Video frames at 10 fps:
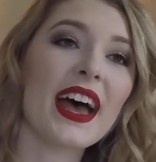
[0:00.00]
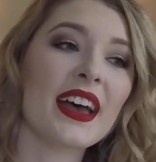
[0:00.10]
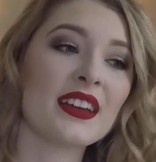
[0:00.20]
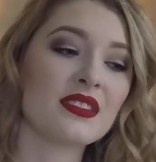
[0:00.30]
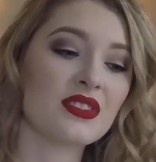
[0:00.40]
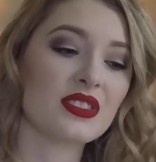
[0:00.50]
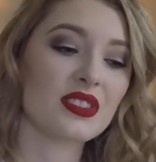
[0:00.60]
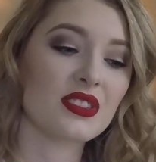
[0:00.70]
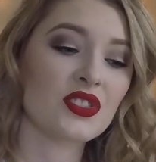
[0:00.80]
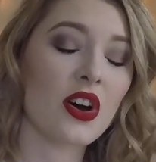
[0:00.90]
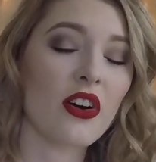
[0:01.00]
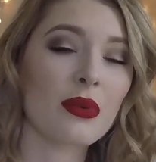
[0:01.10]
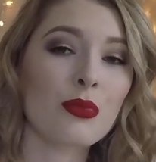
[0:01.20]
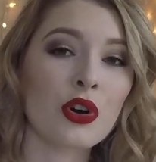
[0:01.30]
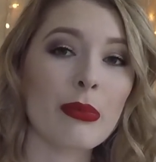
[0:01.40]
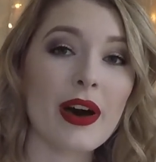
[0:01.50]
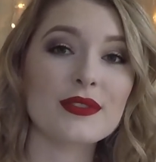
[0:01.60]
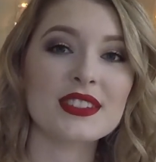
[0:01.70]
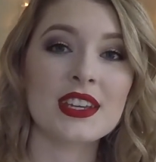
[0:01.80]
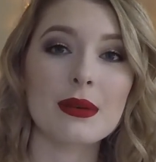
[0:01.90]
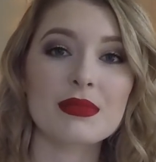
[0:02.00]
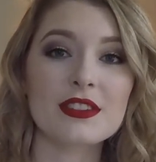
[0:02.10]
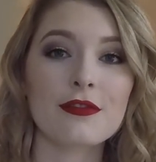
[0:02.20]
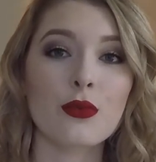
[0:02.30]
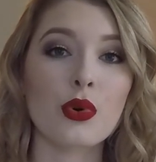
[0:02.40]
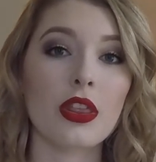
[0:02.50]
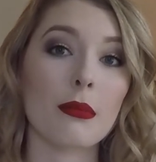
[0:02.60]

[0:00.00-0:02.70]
and talk more about tips for the